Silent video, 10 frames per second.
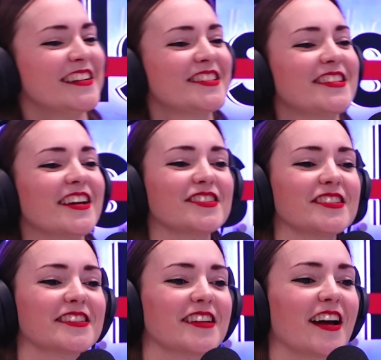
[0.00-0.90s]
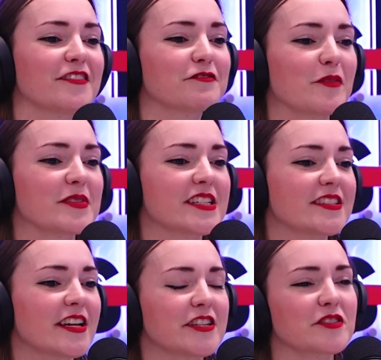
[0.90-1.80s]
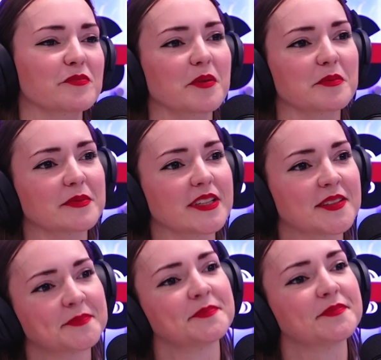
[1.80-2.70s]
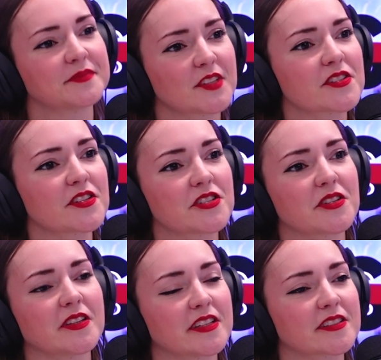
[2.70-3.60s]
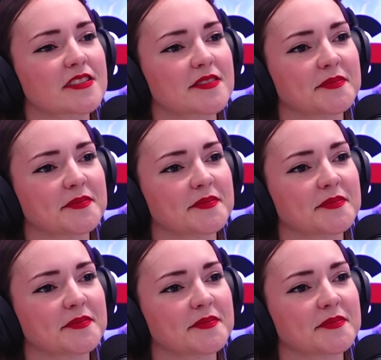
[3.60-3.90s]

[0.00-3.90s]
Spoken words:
Sales and representation, probably. Those are the two things.